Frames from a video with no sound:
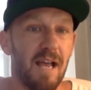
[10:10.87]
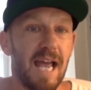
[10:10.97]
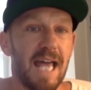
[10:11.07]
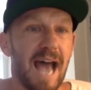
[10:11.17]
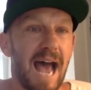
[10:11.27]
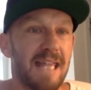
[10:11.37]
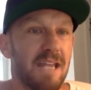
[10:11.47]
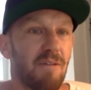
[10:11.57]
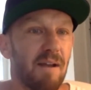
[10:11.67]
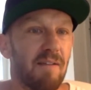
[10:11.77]
And I
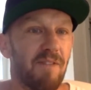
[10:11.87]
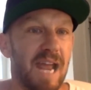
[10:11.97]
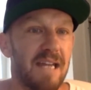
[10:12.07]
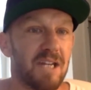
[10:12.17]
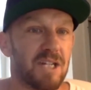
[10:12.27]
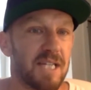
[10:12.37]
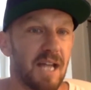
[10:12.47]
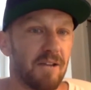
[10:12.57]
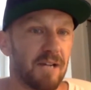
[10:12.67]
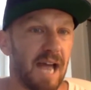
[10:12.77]
think you can fade just the
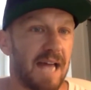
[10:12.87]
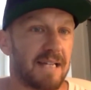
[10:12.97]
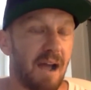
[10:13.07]
other guys.